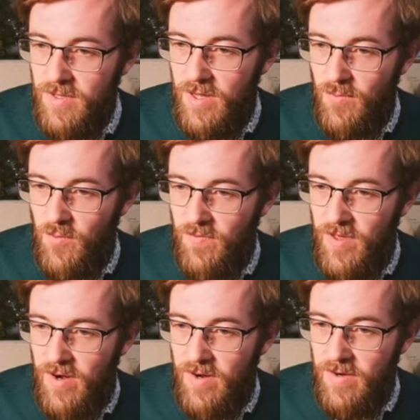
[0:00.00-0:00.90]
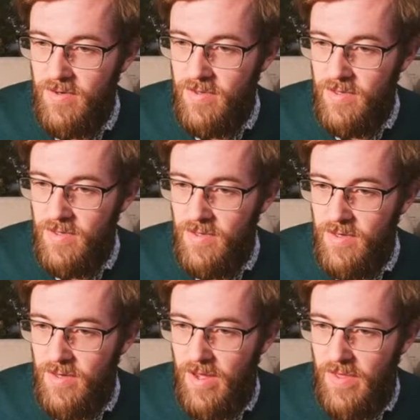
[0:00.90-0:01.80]
can move there.
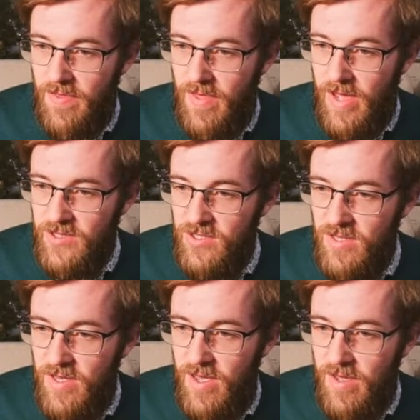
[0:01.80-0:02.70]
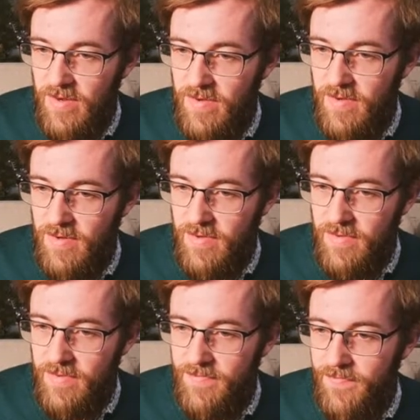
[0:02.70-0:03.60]
and that's it.
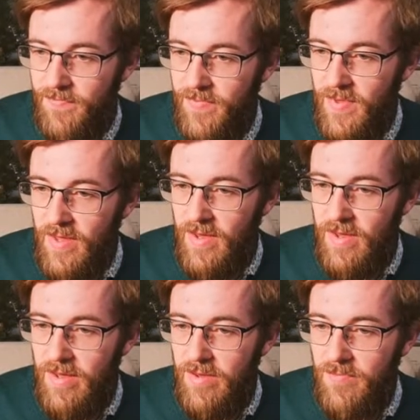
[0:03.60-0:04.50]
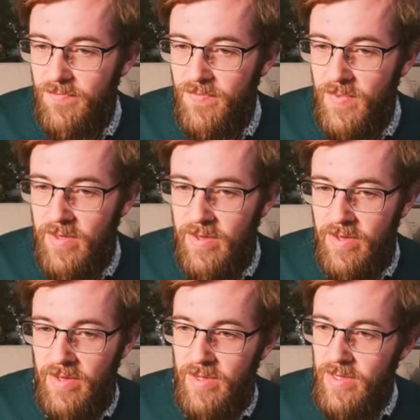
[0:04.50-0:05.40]
The
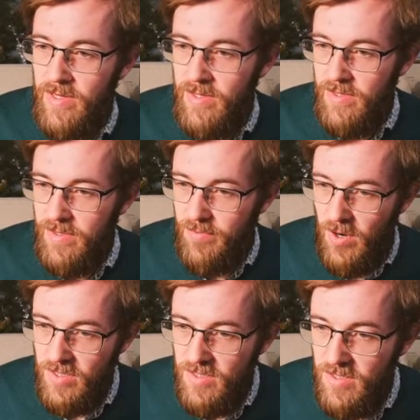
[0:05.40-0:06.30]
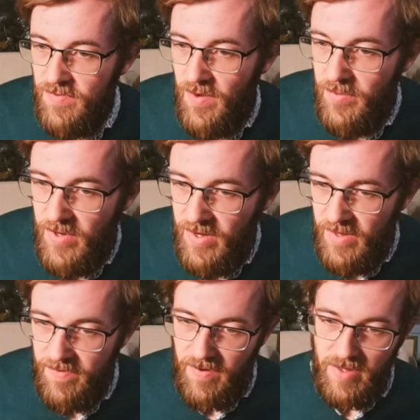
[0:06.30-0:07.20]
process of updating
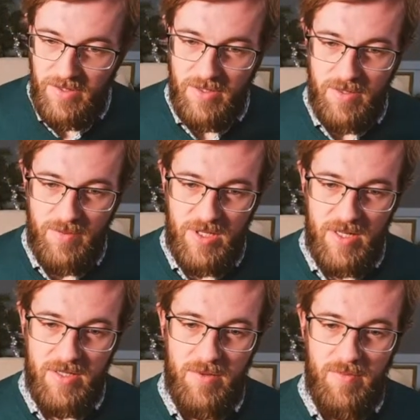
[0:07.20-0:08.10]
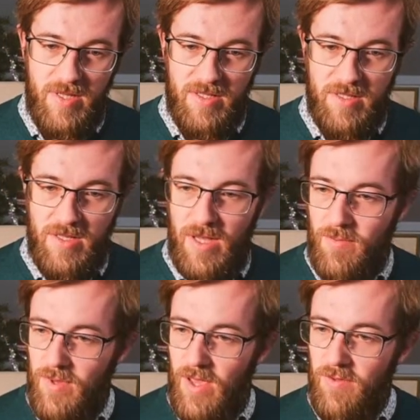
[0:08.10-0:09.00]
the file system checksum is the
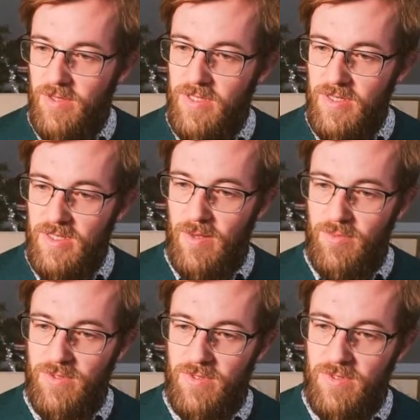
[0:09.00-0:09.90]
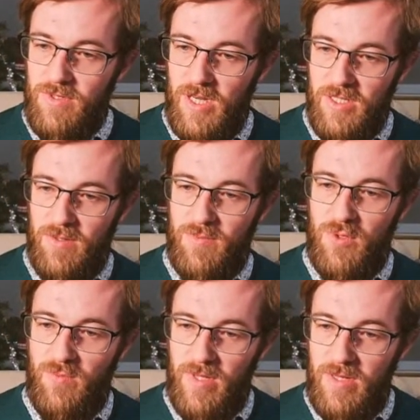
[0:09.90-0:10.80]
same. Now this example's checksum
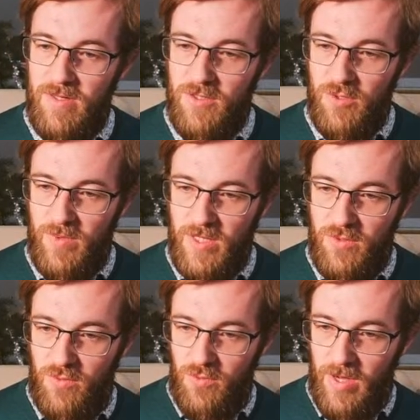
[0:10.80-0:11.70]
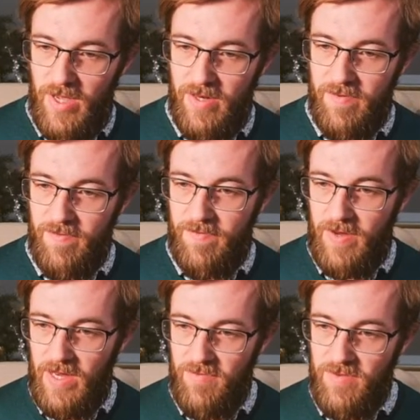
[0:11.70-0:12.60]
should be
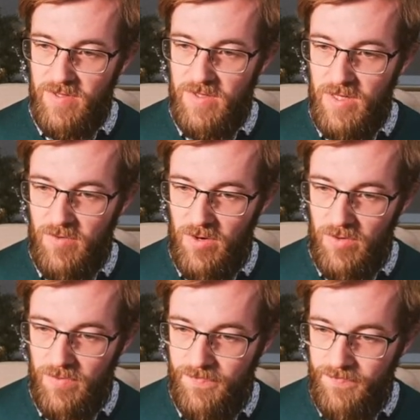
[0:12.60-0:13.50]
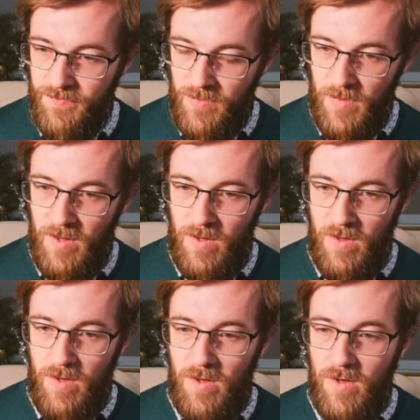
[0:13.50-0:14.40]
2850.
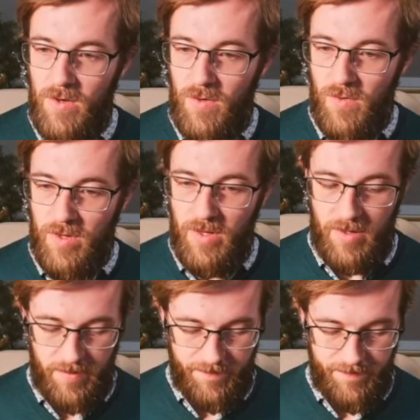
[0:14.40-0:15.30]
Okay.